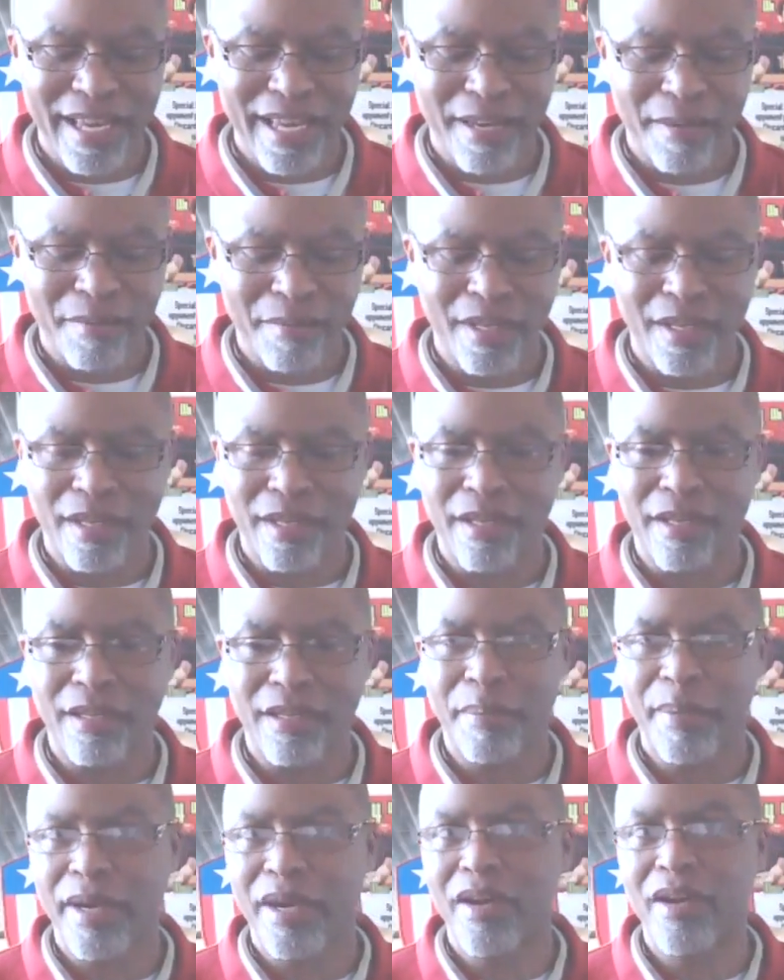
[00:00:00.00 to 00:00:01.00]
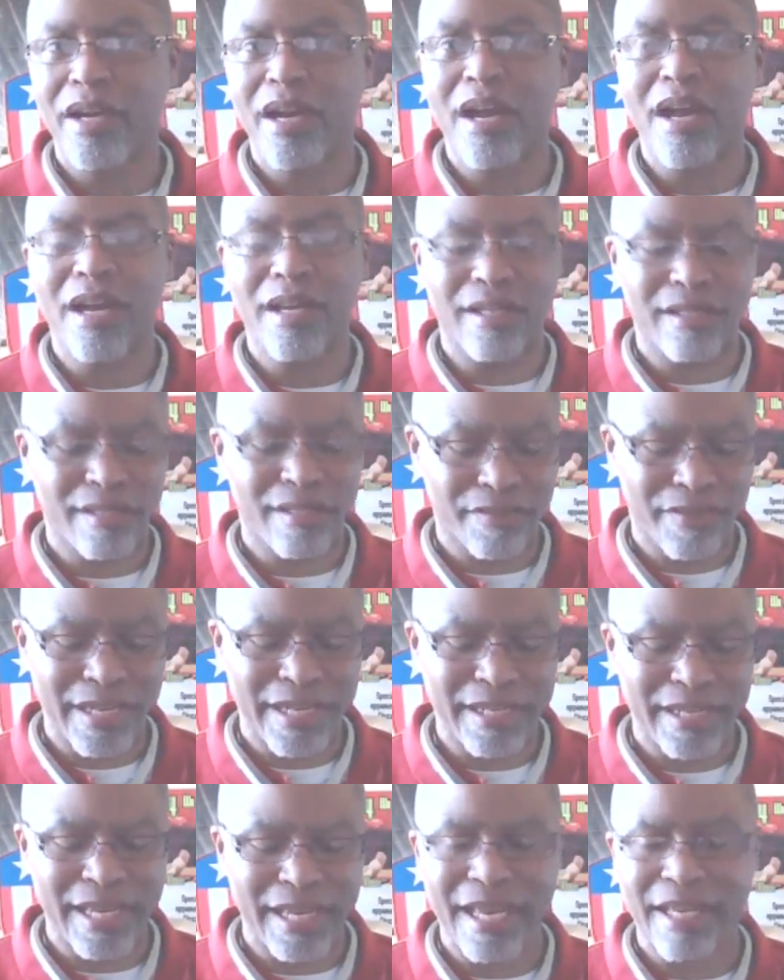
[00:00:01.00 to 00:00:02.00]
and the Paragon and stuff
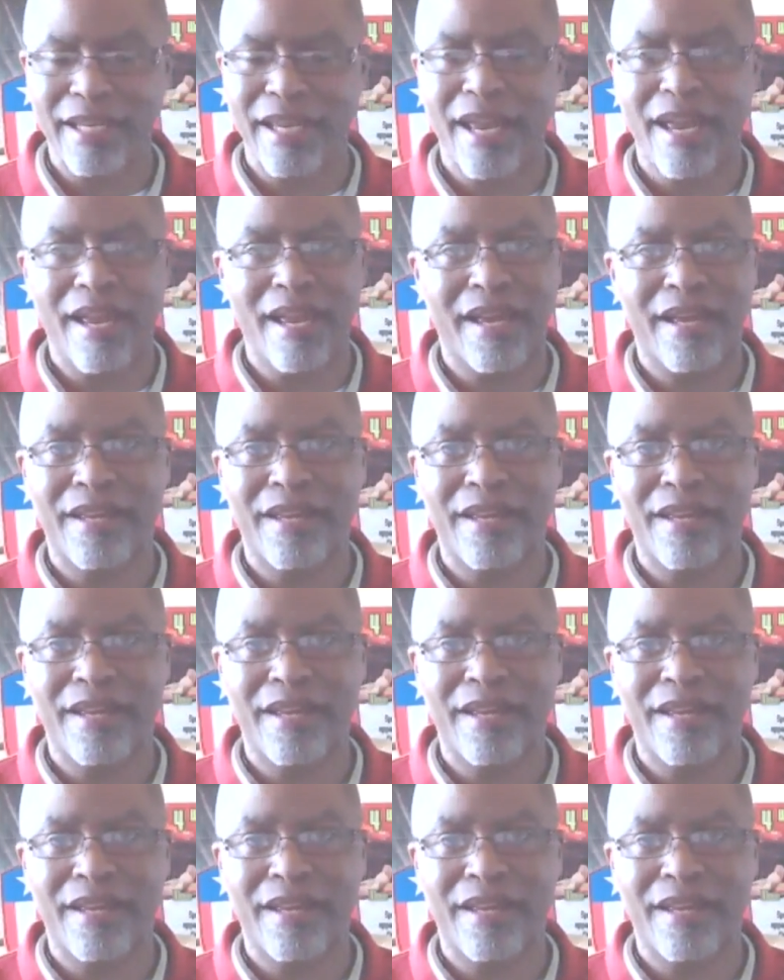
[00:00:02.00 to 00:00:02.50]
like that. Yeah.